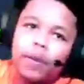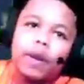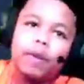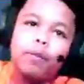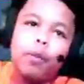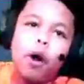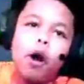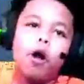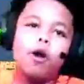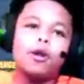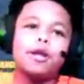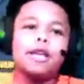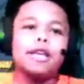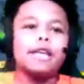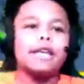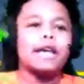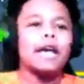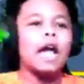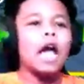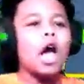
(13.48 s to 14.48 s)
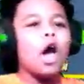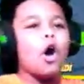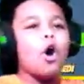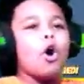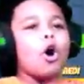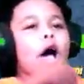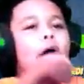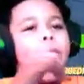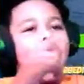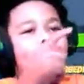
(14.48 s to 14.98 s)
to be partying
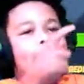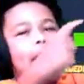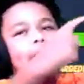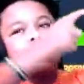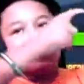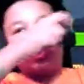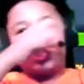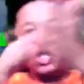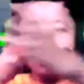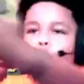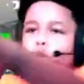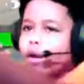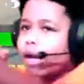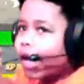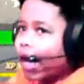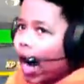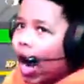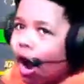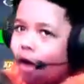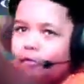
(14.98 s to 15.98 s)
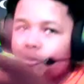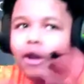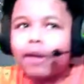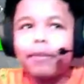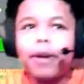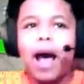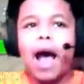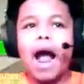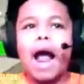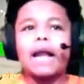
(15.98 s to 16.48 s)
and shooting
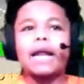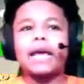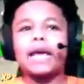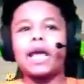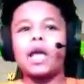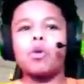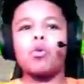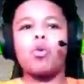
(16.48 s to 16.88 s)
everybody,